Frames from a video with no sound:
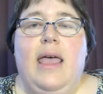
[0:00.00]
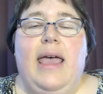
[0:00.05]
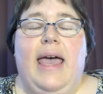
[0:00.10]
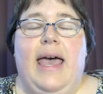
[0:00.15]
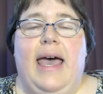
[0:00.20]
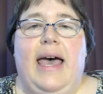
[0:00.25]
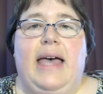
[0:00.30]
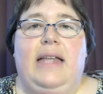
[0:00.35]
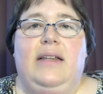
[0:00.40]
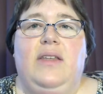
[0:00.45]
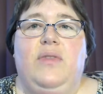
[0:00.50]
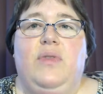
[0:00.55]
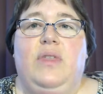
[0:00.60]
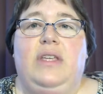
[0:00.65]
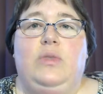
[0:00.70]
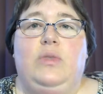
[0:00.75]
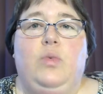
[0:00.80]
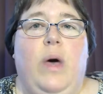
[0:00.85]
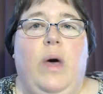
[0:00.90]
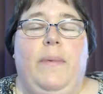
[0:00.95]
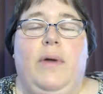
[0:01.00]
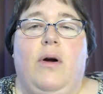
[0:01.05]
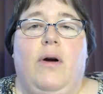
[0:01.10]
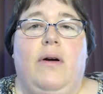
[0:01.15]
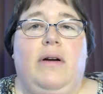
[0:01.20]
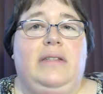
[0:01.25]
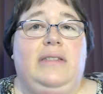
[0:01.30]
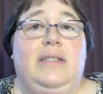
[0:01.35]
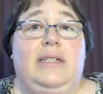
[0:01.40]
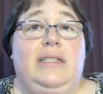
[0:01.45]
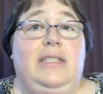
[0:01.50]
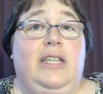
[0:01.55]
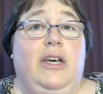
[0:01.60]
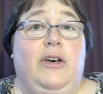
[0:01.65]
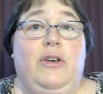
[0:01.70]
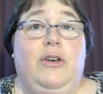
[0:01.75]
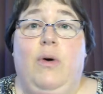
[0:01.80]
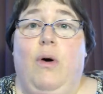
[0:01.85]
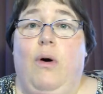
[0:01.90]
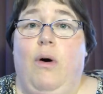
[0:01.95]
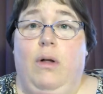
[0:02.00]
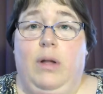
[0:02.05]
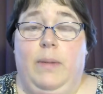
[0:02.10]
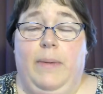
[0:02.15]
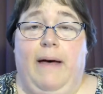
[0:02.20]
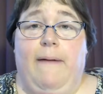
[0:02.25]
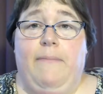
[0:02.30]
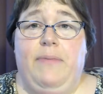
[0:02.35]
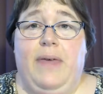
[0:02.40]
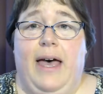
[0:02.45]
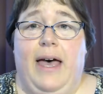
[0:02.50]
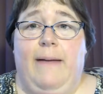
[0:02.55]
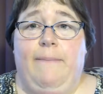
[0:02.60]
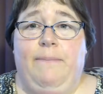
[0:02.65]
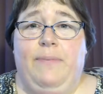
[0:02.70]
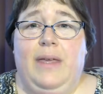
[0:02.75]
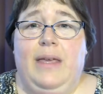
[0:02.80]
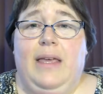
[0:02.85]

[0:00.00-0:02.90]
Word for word: And this webinar is going to tell you all about that.